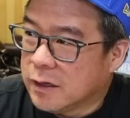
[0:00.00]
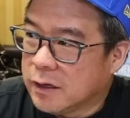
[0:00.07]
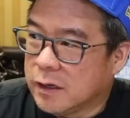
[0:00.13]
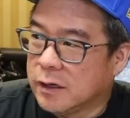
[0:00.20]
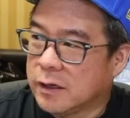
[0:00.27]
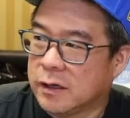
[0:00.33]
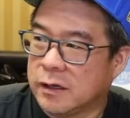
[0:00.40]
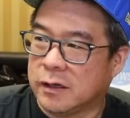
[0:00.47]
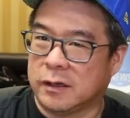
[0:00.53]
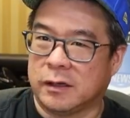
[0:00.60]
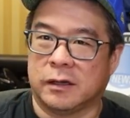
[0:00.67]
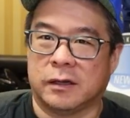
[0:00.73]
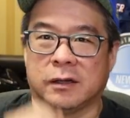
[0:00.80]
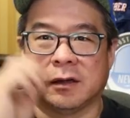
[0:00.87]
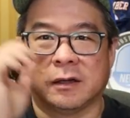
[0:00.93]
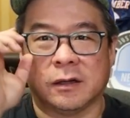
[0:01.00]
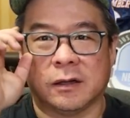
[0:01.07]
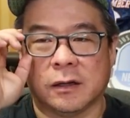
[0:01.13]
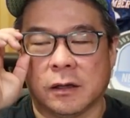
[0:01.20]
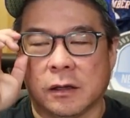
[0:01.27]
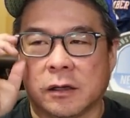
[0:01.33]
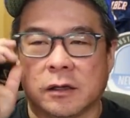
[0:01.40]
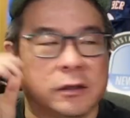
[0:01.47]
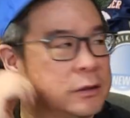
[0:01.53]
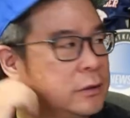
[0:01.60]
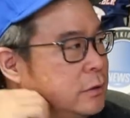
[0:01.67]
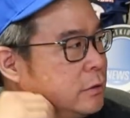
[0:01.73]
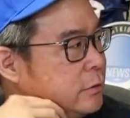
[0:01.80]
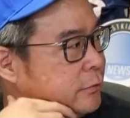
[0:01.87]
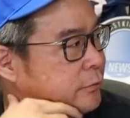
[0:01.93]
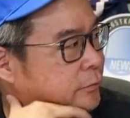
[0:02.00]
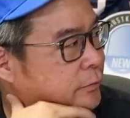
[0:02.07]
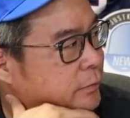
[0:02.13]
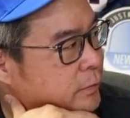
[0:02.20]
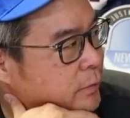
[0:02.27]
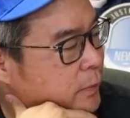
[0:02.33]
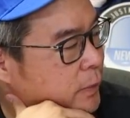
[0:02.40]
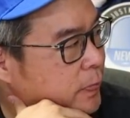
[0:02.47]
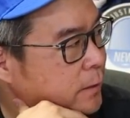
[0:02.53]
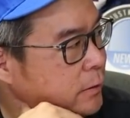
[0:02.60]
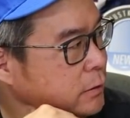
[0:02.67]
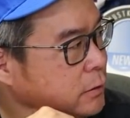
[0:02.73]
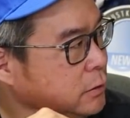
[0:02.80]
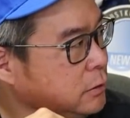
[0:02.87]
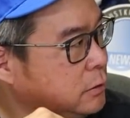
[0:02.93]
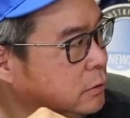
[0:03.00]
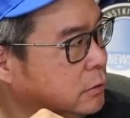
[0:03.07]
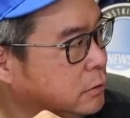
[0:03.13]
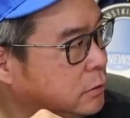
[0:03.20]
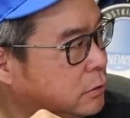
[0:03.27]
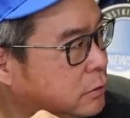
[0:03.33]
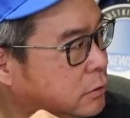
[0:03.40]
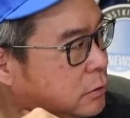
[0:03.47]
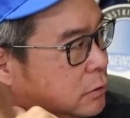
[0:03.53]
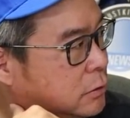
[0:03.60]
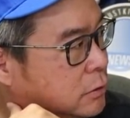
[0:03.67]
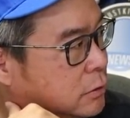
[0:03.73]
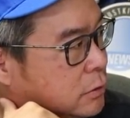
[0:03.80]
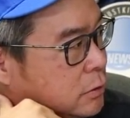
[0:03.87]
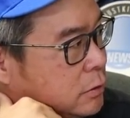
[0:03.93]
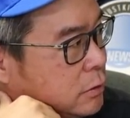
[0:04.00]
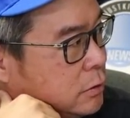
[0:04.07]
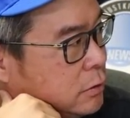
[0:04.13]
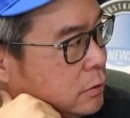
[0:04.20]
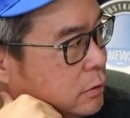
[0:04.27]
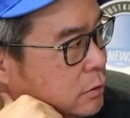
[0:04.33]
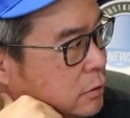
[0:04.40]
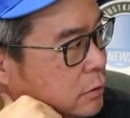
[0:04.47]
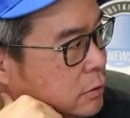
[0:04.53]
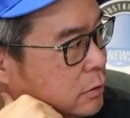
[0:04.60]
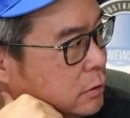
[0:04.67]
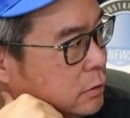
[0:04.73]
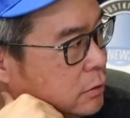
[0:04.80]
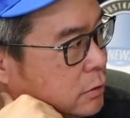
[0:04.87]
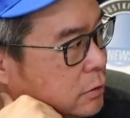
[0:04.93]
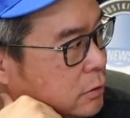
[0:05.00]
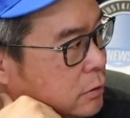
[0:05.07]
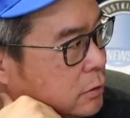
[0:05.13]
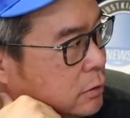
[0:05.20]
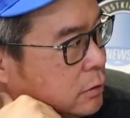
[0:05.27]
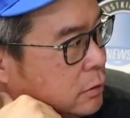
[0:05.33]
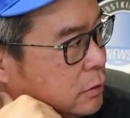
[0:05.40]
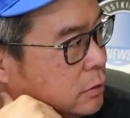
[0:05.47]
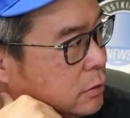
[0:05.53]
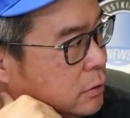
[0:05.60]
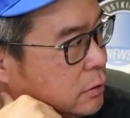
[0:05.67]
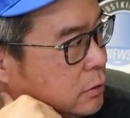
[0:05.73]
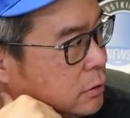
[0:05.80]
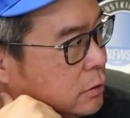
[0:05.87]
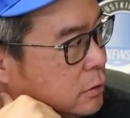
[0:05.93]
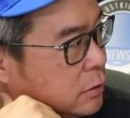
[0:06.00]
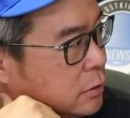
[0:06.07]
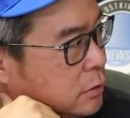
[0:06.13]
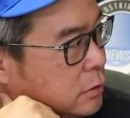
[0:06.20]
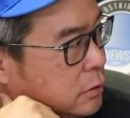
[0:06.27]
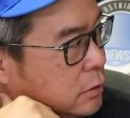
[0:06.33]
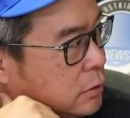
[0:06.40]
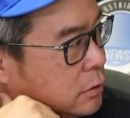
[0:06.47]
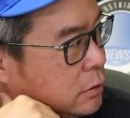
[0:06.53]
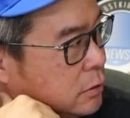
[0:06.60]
No words are spoken by the person on screen.